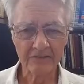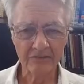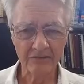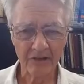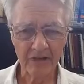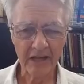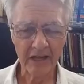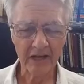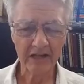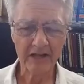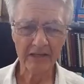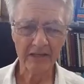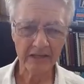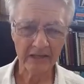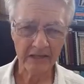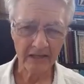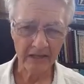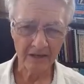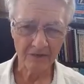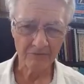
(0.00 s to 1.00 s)

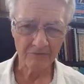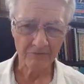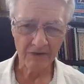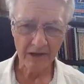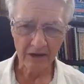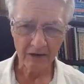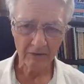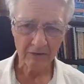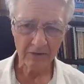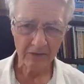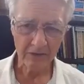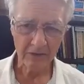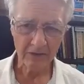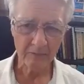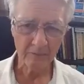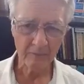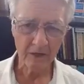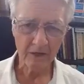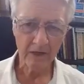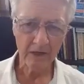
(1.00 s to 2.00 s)
genetically it has followed
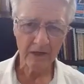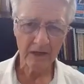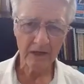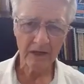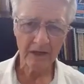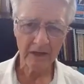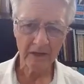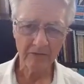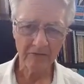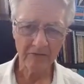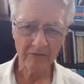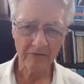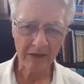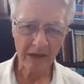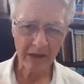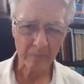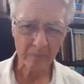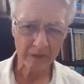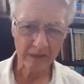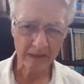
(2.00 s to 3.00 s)
a
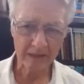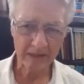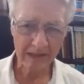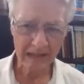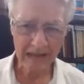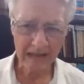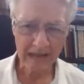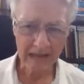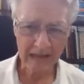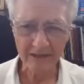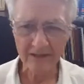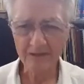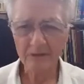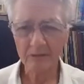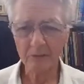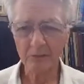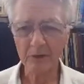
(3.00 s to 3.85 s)
family line,